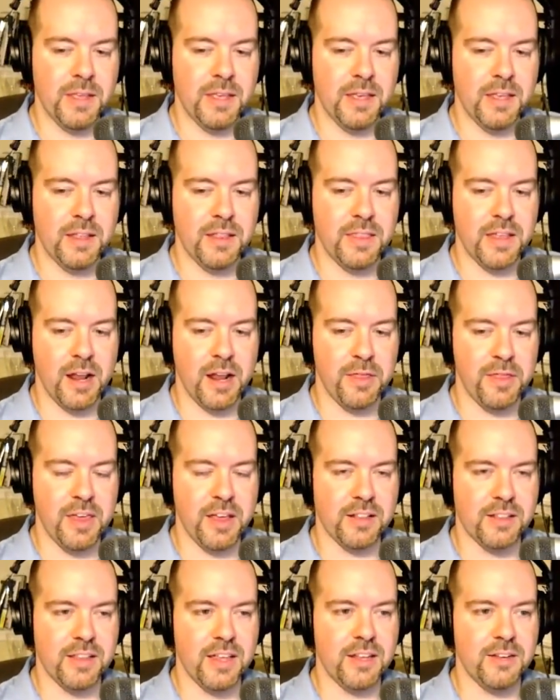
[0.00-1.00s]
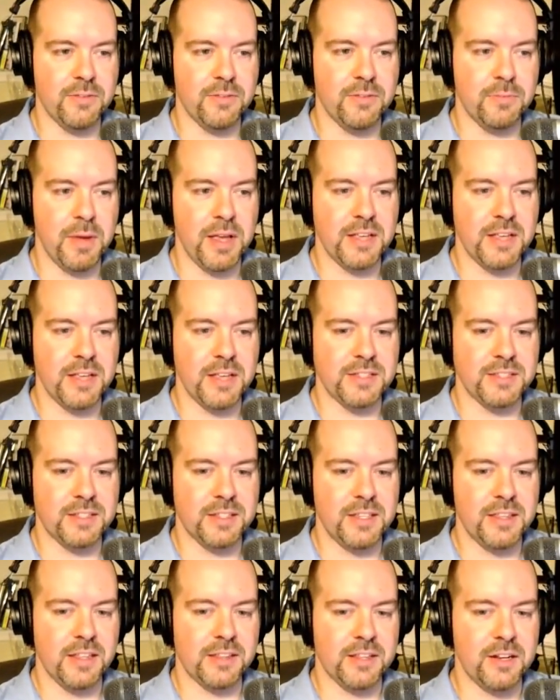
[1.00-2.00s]
that I think that basically
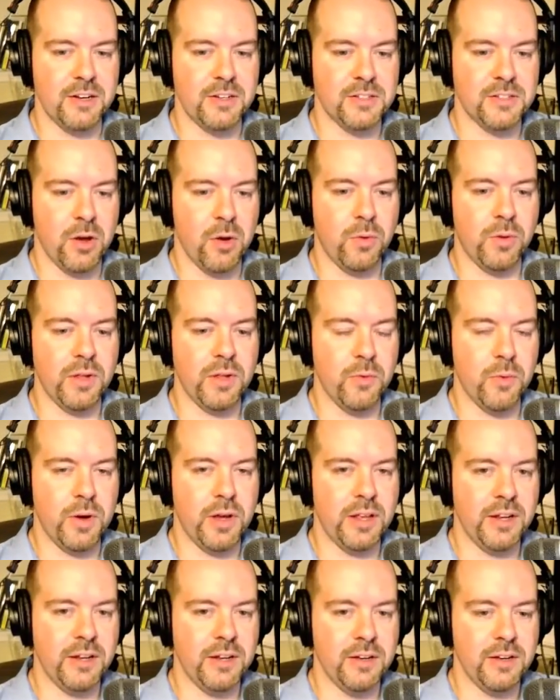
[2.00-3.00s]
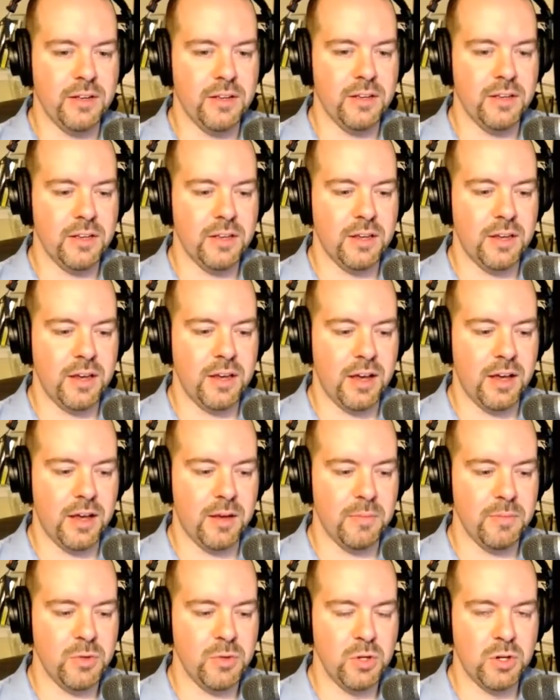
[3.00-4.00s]
that there's only one
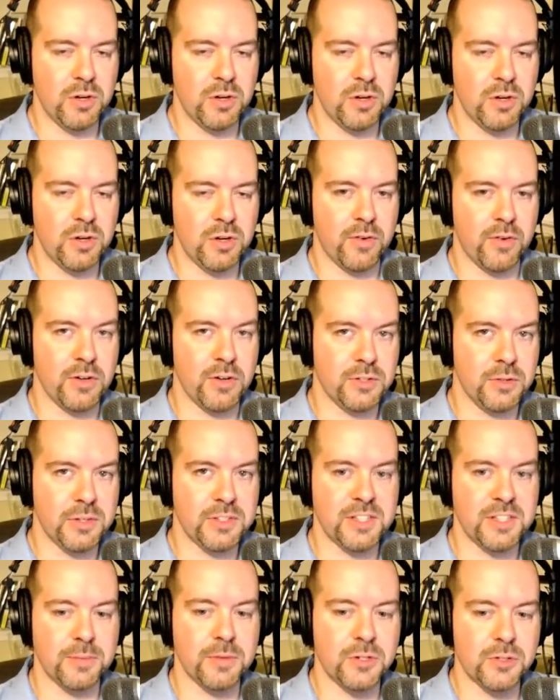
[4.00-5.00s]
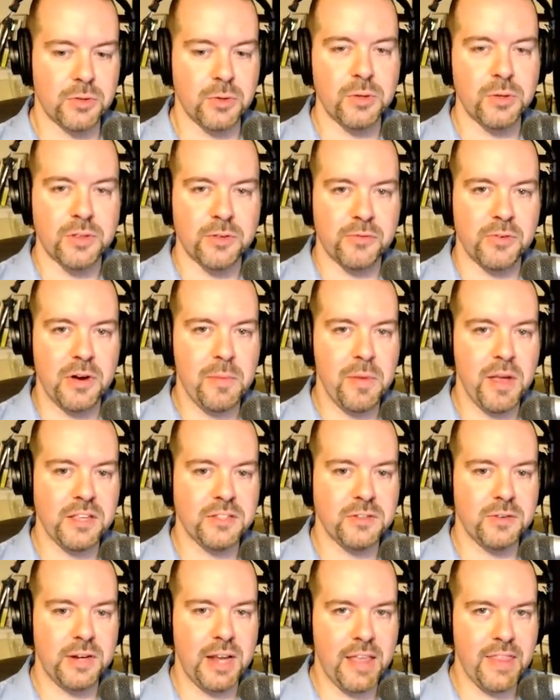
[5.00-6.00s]
universal accepted truth of
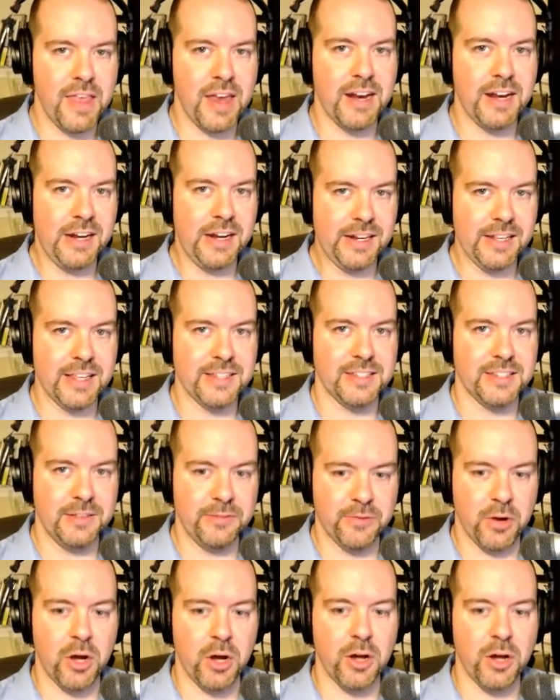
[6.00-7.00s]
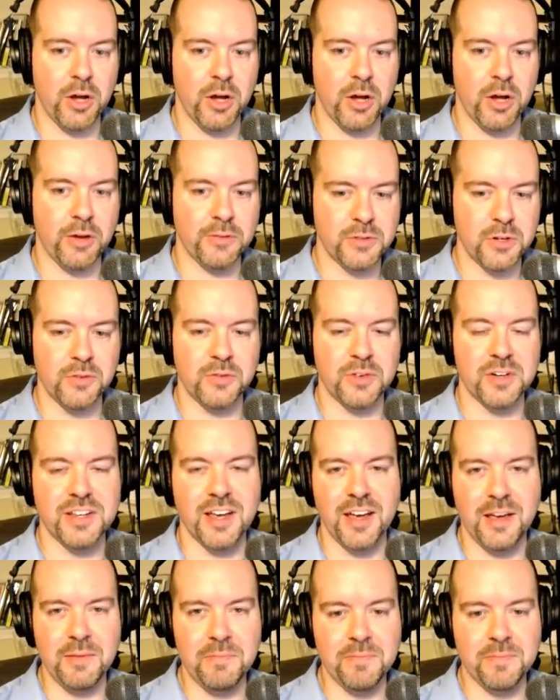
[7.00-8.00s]
Freemasonry, and that it has evolved over
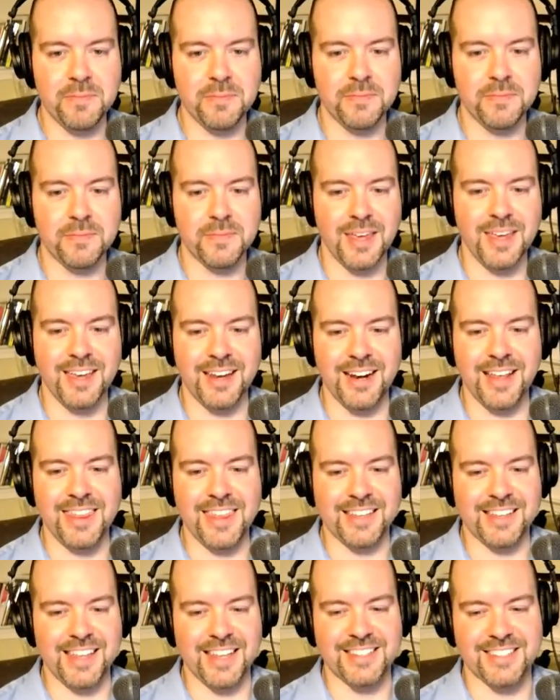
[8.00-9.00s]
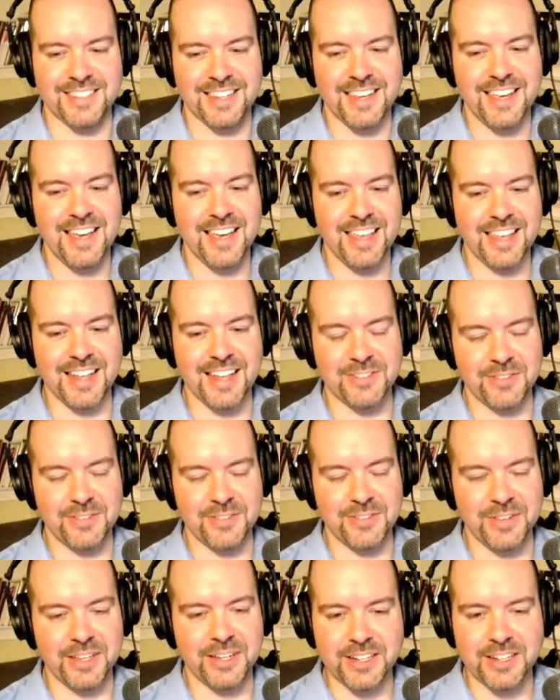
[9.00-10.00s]
time. And I think that's
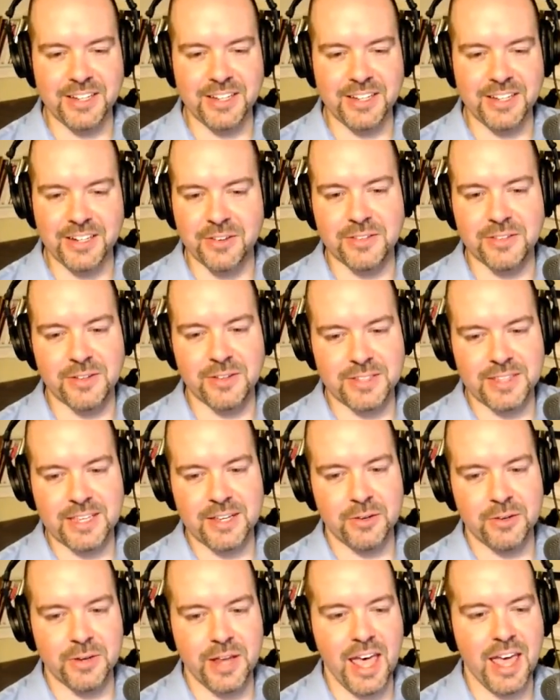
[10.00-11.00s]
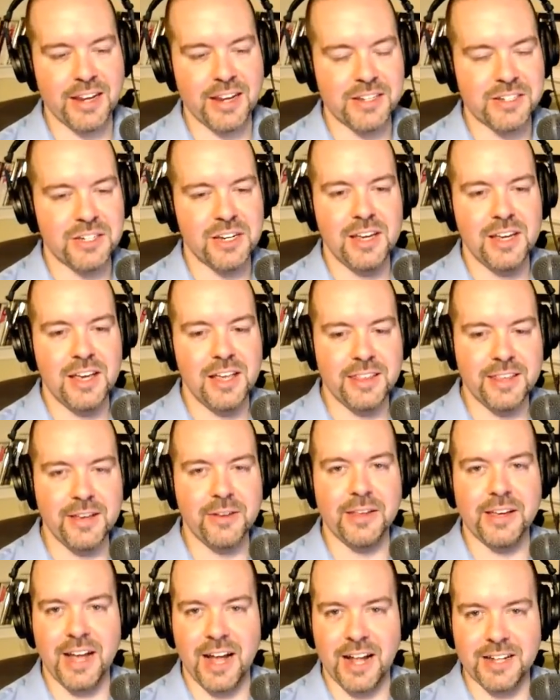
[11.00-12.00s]
really good. There's the old adage, the
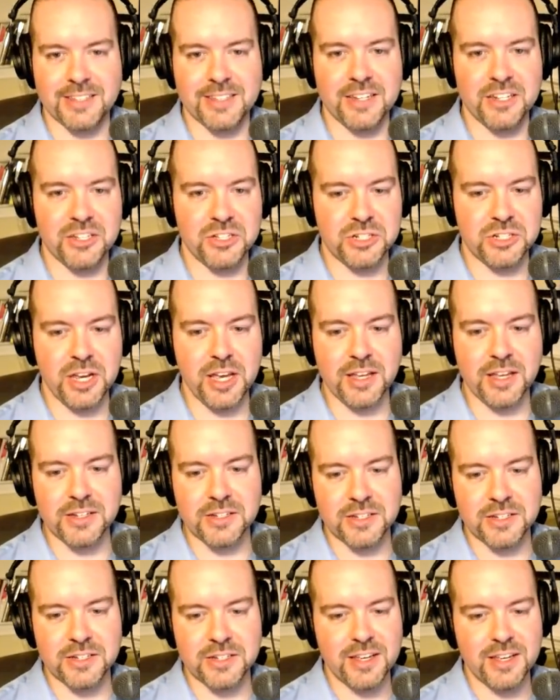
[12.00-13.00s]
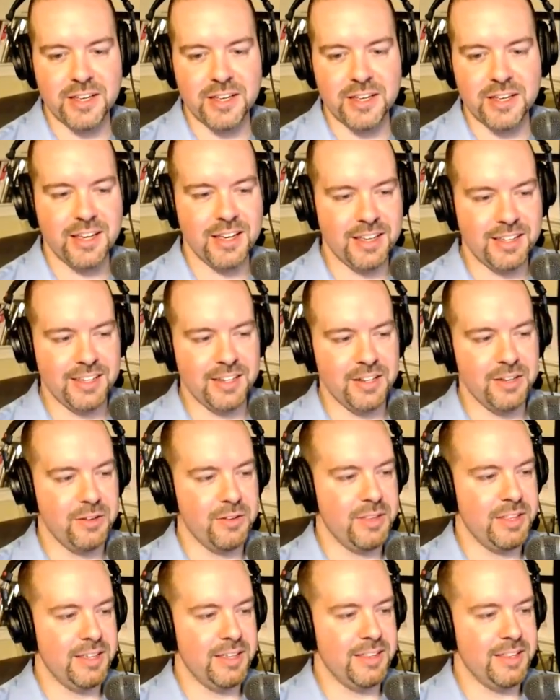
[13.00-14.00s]
only constant is change.
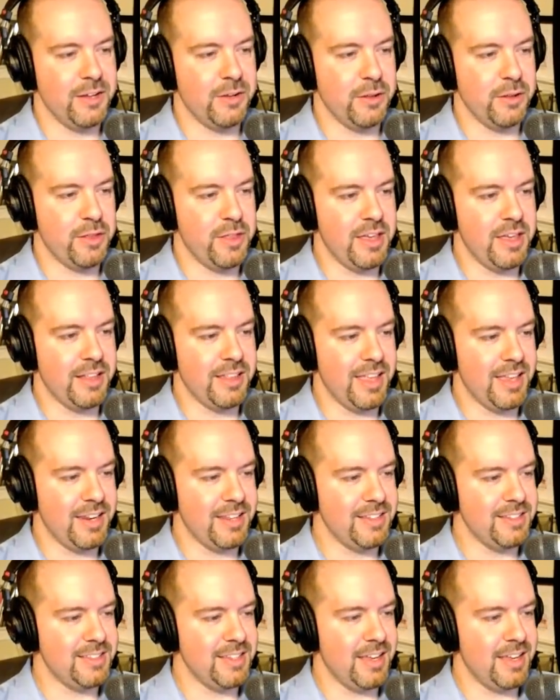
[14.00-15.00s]
The only thing that is